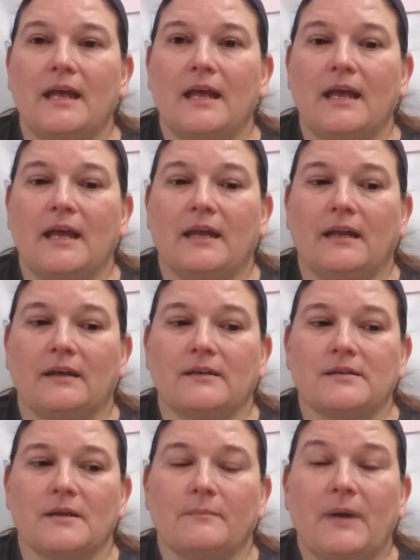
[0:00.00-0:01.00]
And
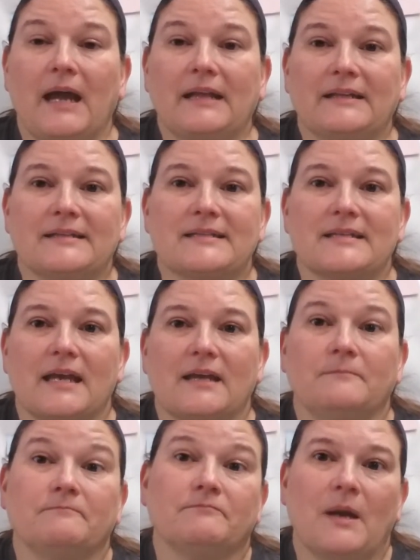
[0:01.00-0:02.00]
Pilate
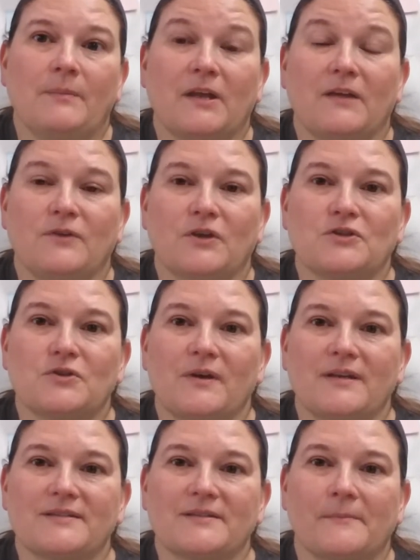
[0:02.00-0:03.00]
said, I'm going to give you a
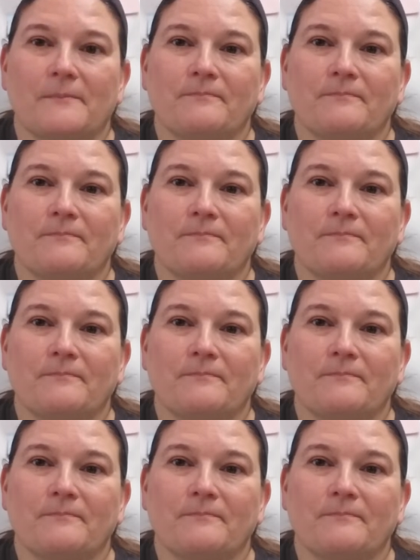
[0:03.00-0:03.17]
choice.